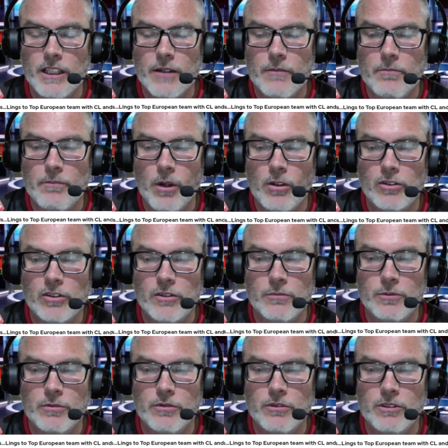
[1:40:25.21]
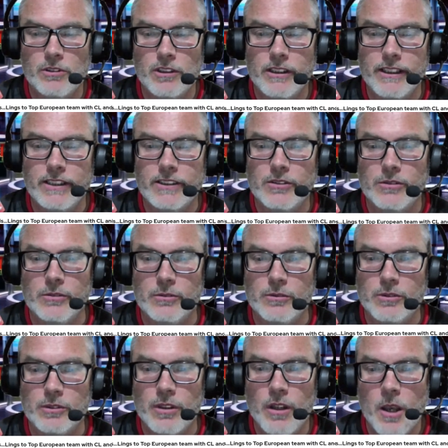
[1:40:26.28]
and possible
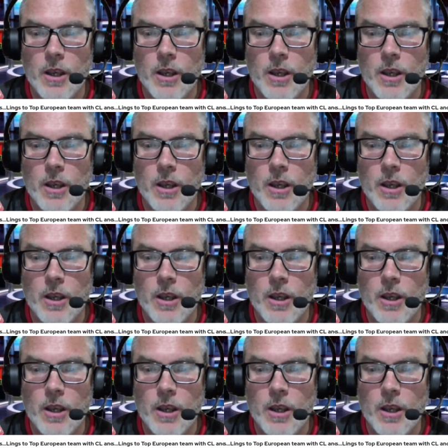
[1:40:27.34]
titles.